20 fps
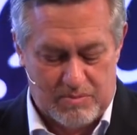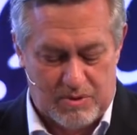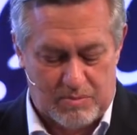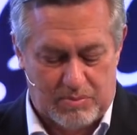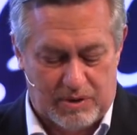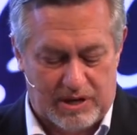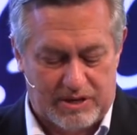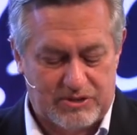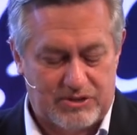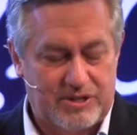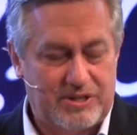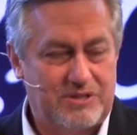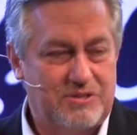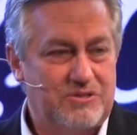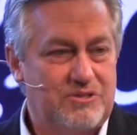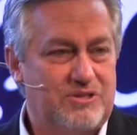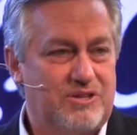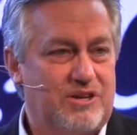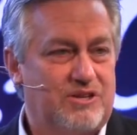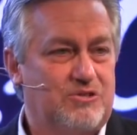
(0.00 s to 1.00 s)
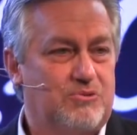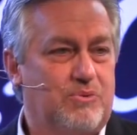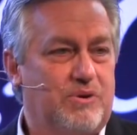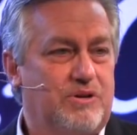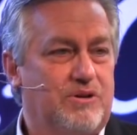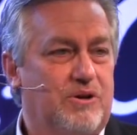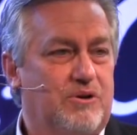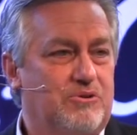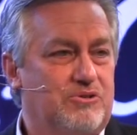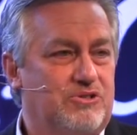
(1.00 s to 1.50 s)
but blessings, as
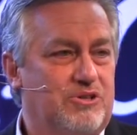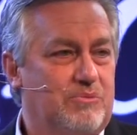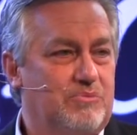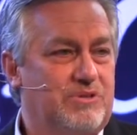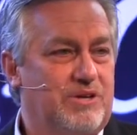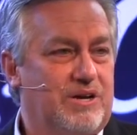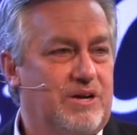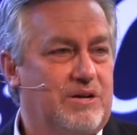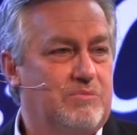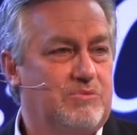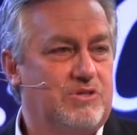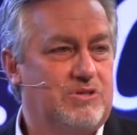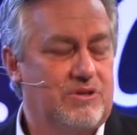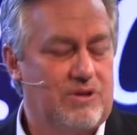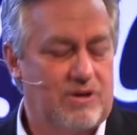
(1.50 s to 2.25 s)
we know, sometimes